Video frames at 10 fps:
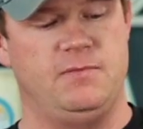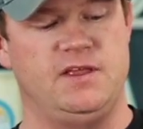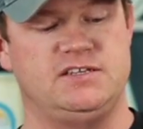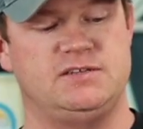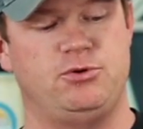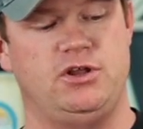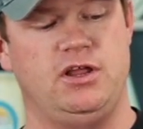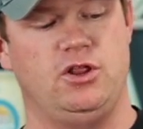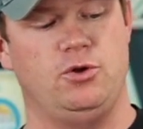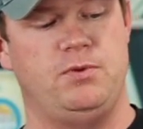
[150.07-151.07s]
This
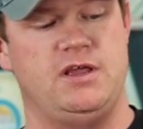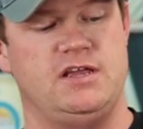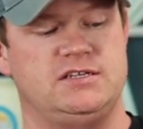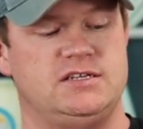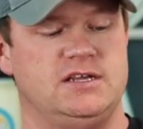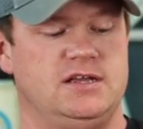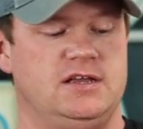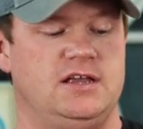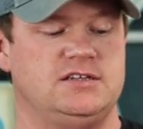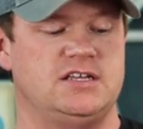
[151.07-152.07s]
particular piece
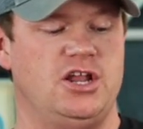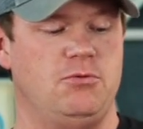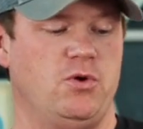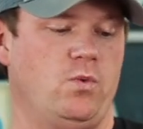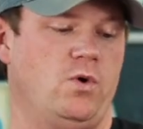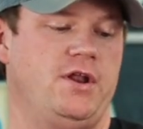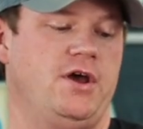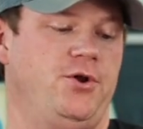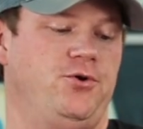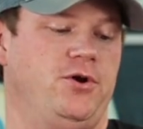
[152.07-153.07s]
is a number
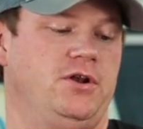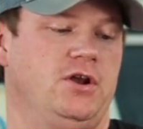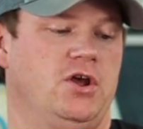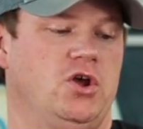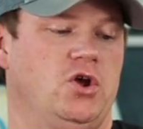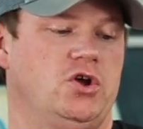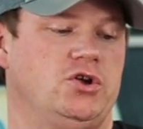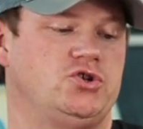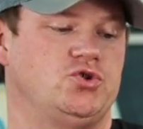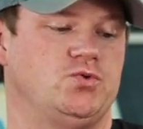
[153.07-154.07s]
100
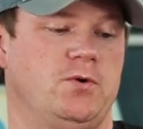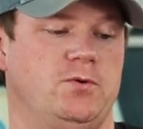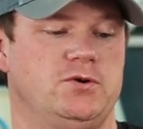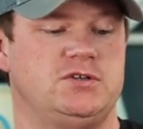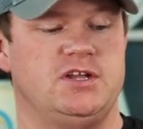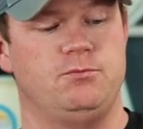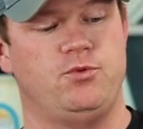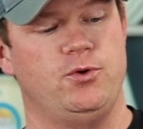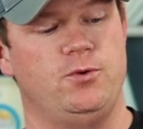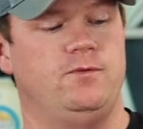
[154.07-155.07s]
Schroeder's
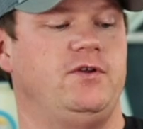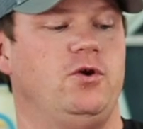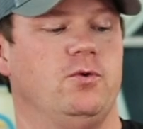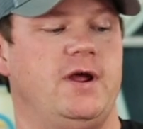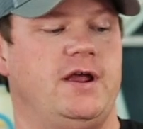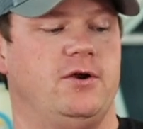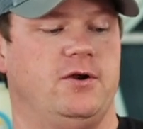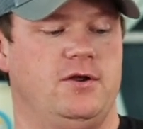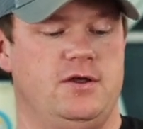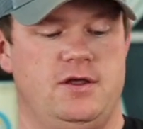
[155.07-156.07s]
Improved
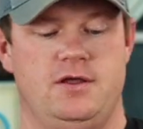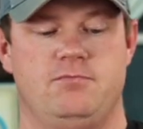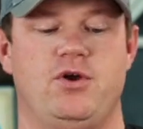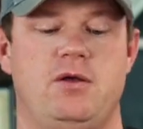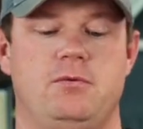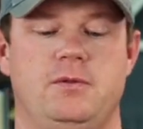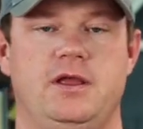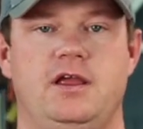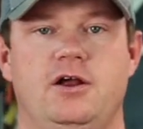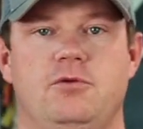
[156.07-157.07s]
Grater,
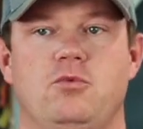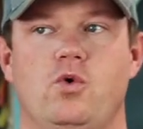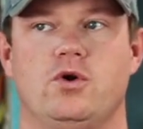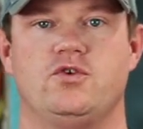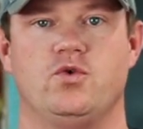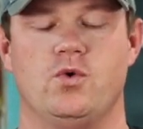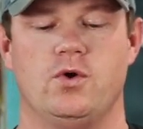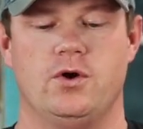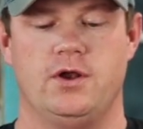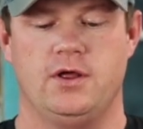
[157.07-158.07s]
probably geared more
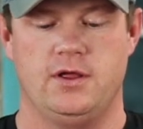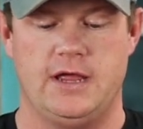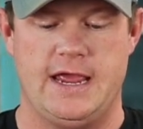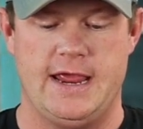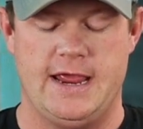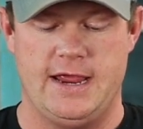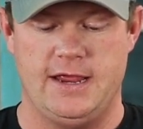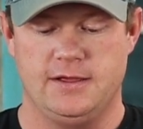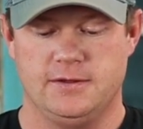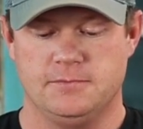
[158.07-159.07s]
toward
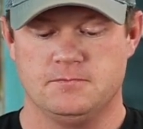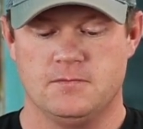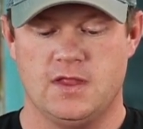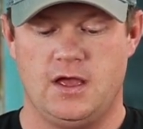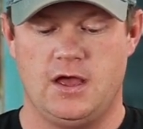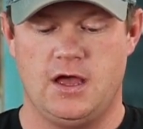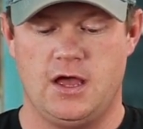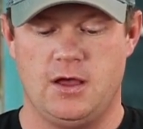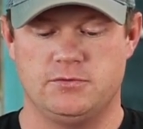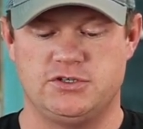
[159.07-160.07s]
a
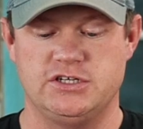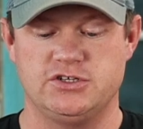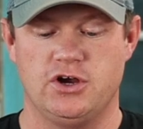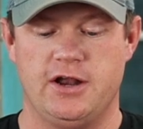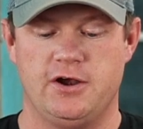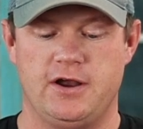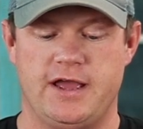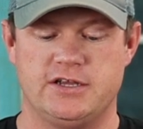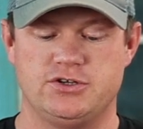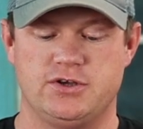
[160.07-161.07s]
cheese grater.
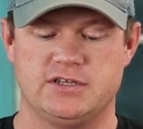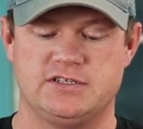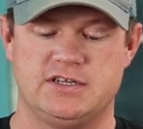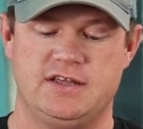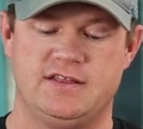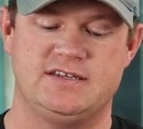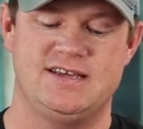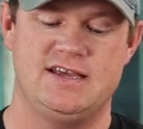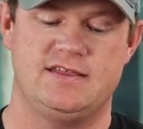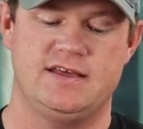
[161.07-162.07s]
As you can see, the
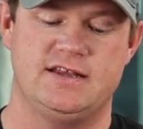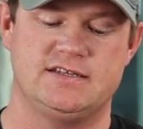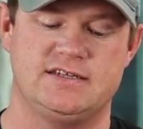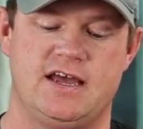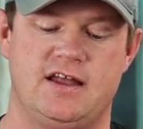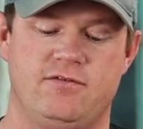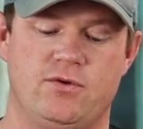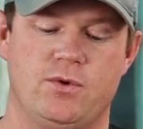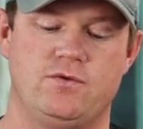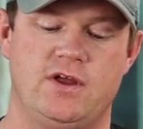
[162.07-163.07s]
teeth inside of
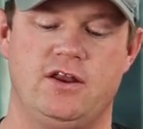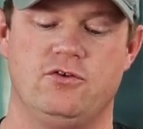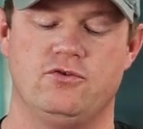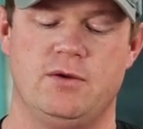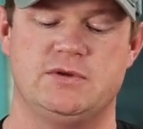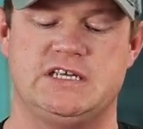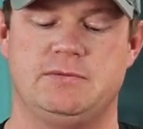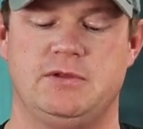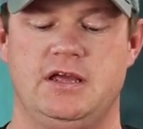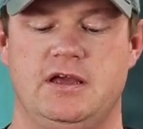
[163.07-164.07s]
the rotating drum
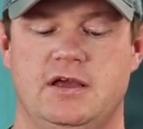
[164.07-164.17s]
assembly.